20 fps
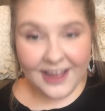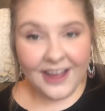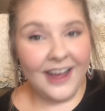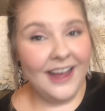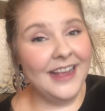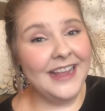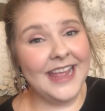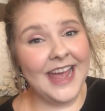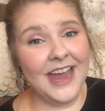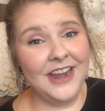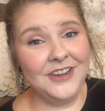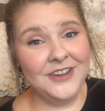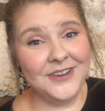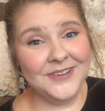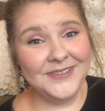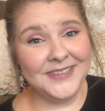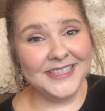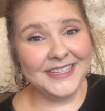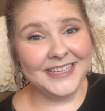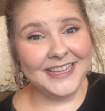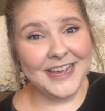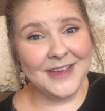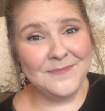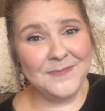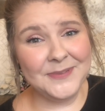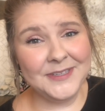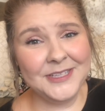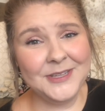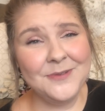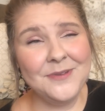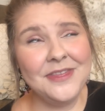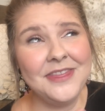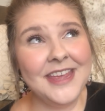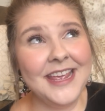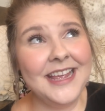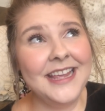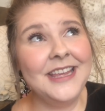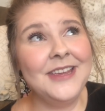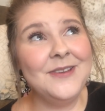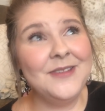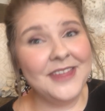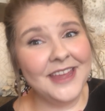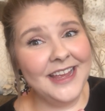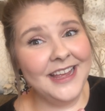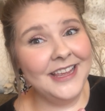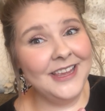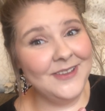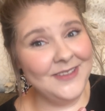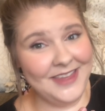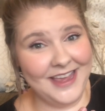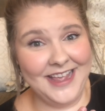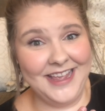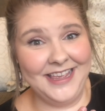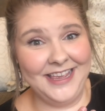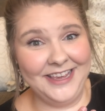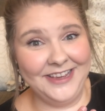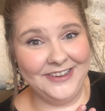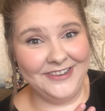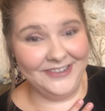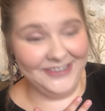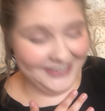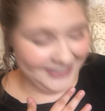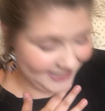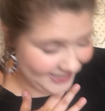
Again, no slip, so thank you, thank you, thank you.